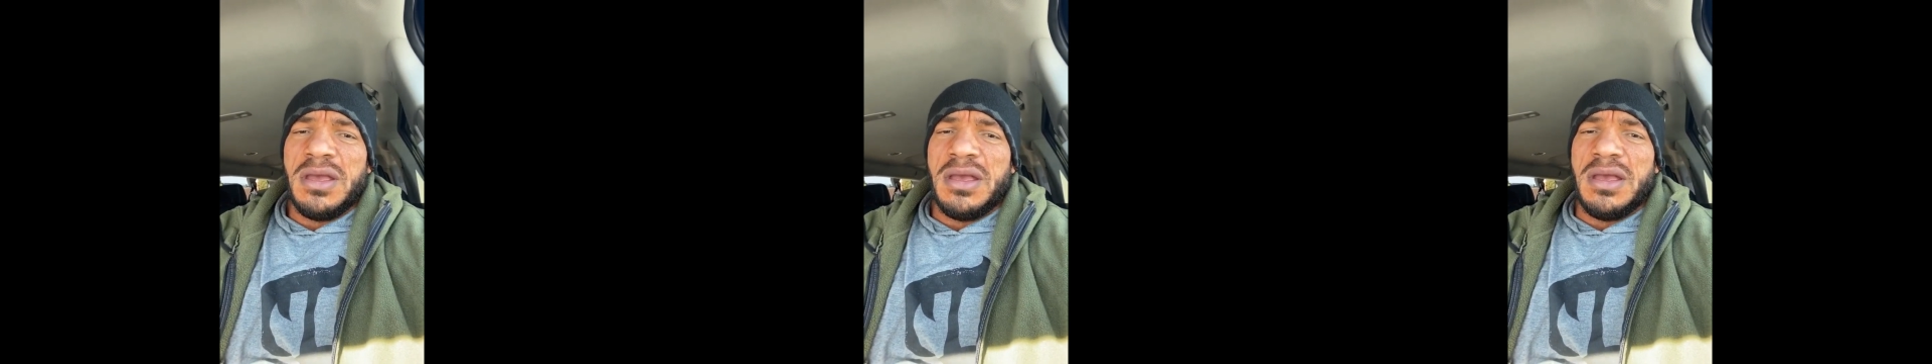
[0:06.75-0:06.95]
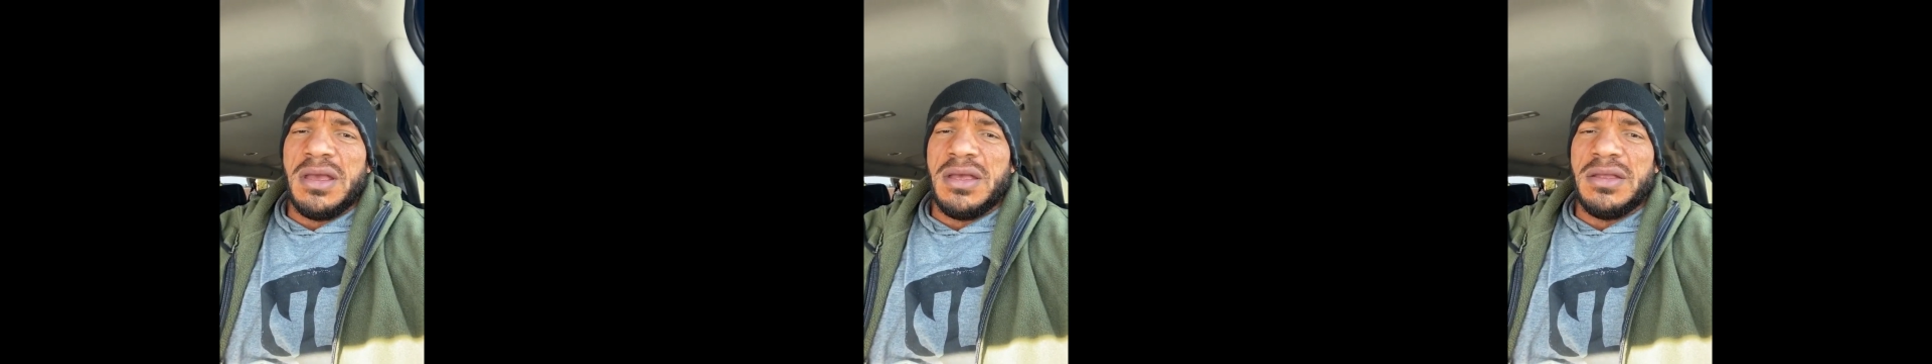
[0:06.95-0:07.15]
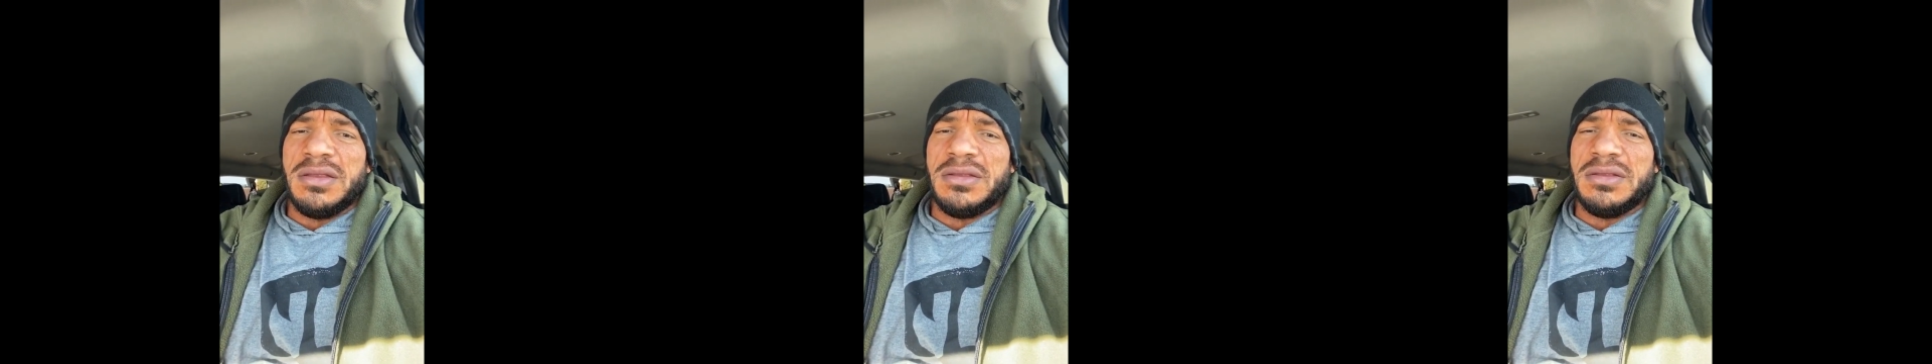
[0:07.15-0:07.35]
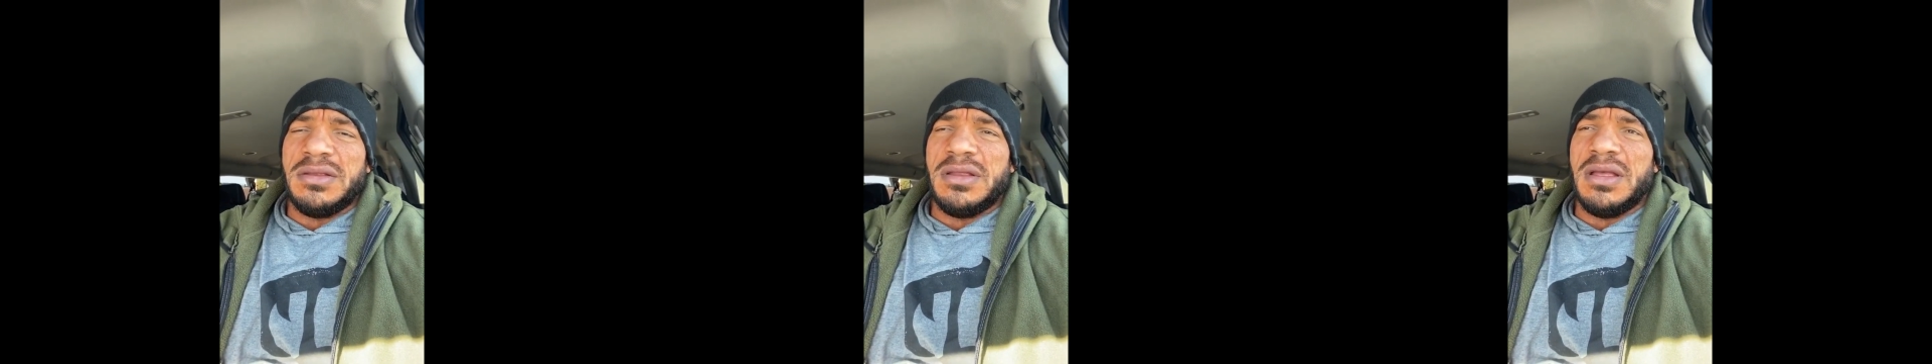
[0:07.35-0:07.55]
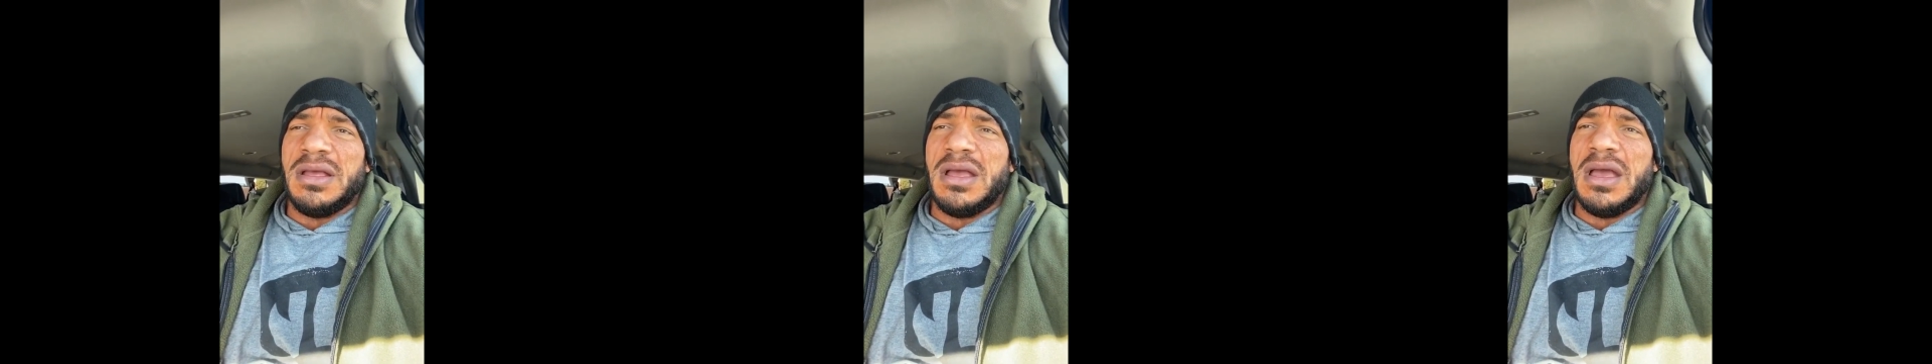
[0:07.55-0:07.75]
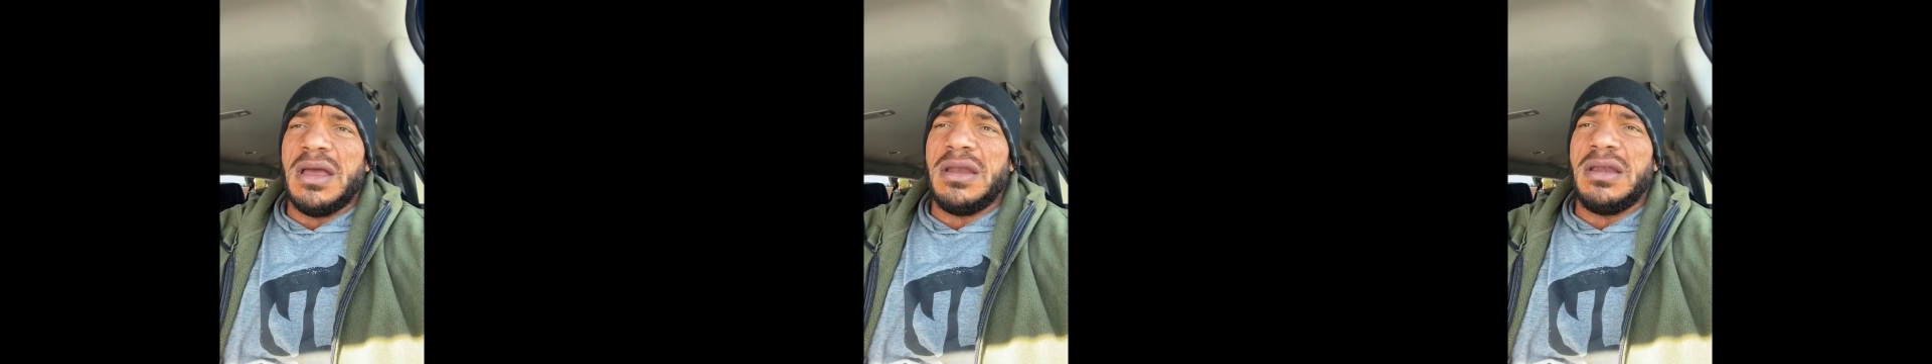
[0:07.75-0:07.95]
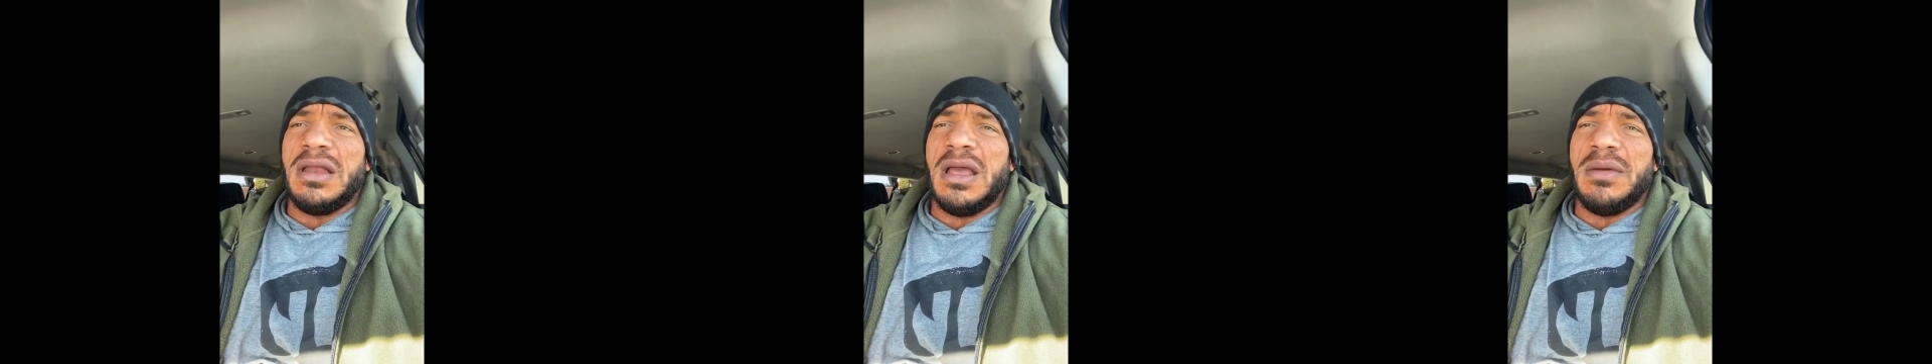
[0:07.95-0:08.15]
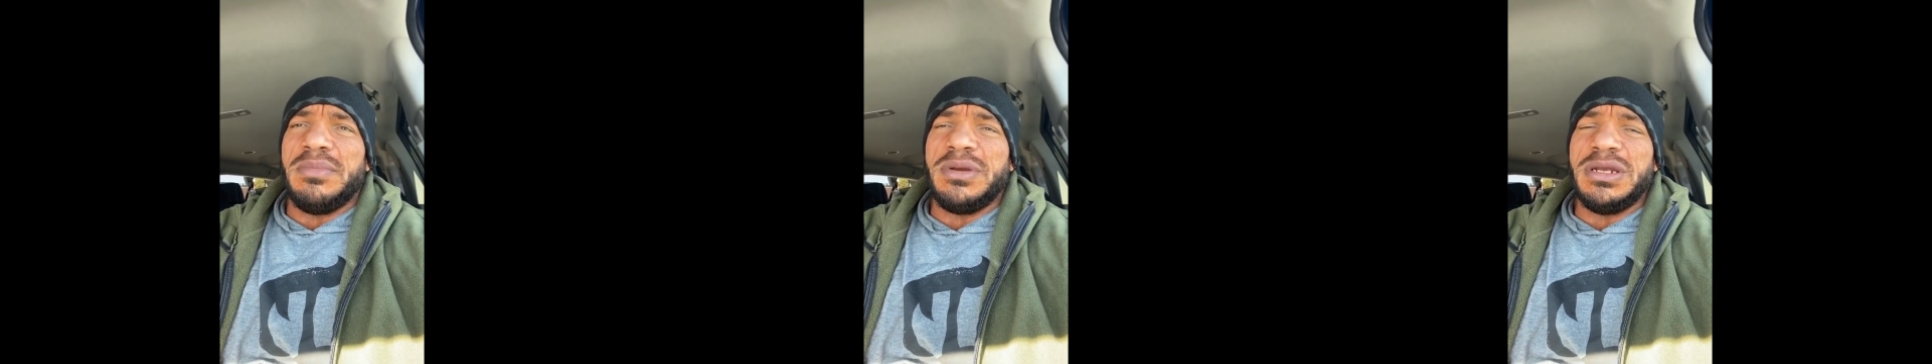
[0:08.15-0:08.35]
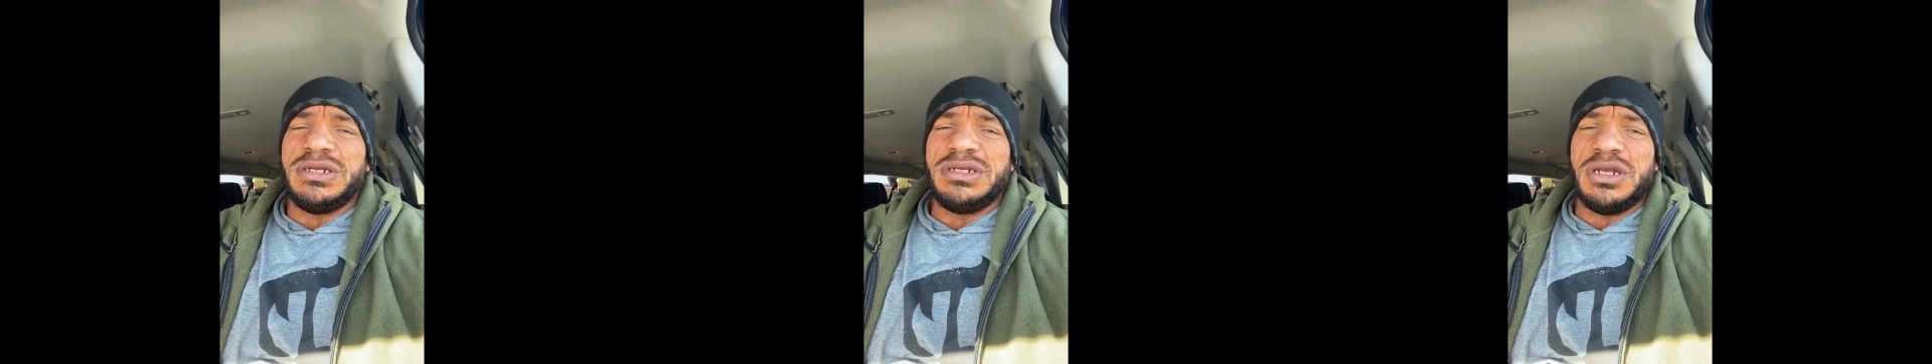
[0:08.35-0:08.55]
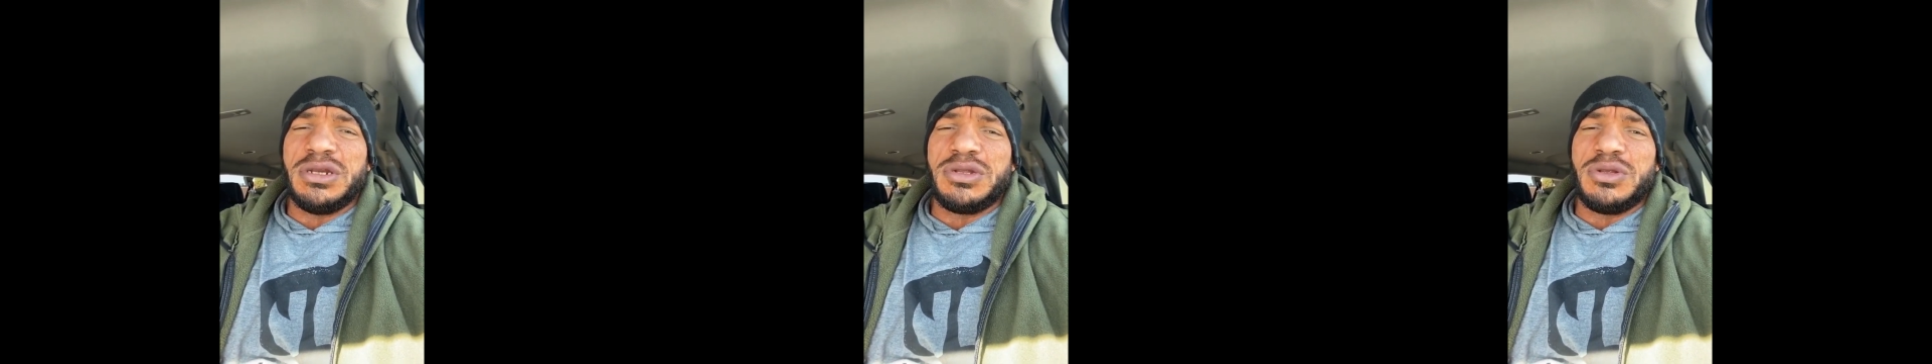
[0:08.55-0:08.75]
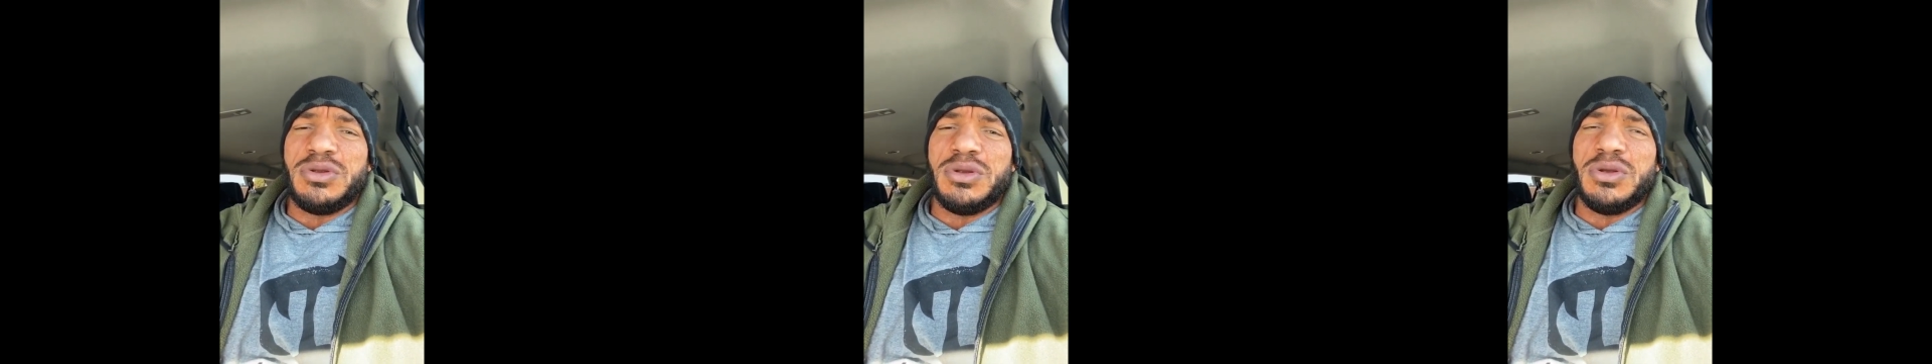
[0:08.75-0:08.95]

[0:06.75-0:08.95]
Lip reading: and I really appreciate